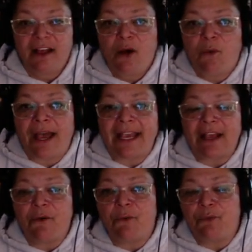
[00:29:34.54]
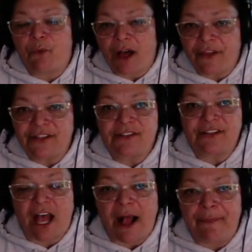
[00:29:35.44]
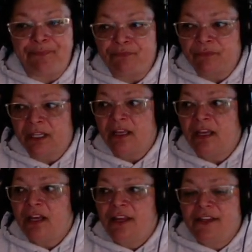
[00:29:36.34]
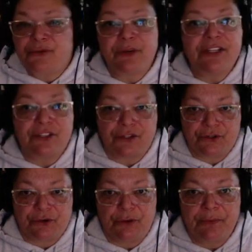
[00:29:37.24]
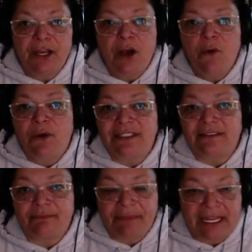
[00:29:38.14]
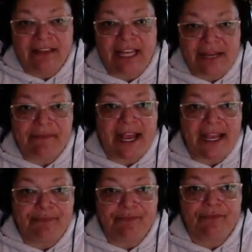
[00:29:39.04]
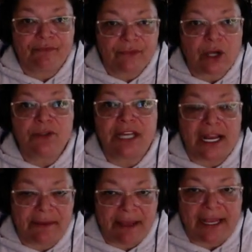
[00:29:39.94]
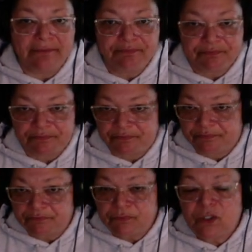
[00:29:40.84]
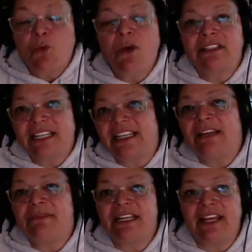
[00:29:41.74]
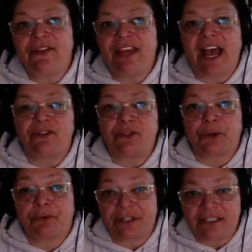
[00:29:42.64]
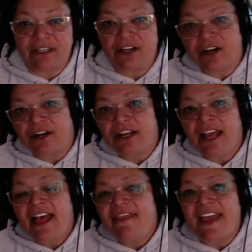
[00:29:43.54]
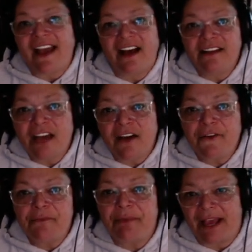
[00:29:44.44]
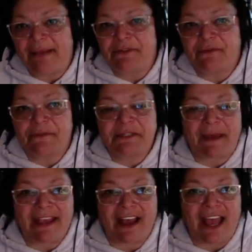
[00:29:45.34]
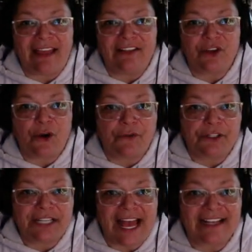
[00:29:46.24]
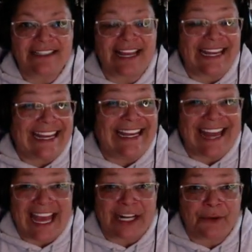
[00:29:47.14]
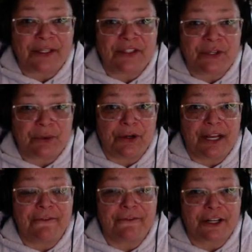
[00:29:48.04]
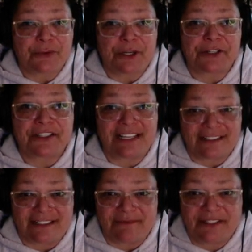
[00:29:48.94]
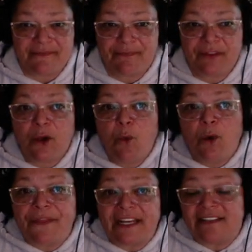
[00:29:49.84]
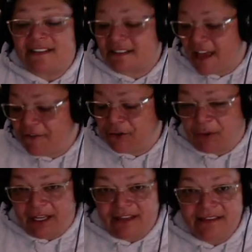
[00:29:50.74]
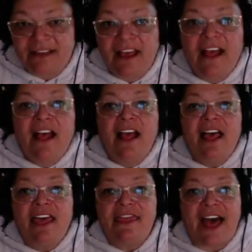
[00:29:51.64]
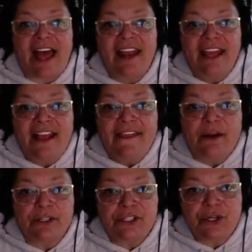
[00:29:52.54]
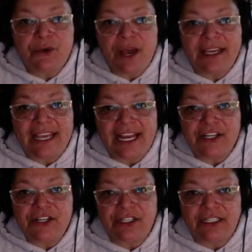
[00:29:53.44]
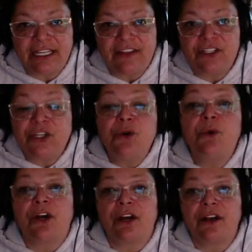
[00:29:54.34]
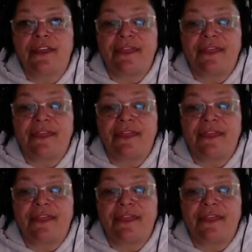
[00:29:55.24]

Why, while this um, this research group was being led by O'Donovan. While digging beneath the outdoor prison yard, they uncovered pipes from Spike Island's overtaxed and inadequate sewer and freshwater systems. What they discovered was that there were two occasionally, the two were.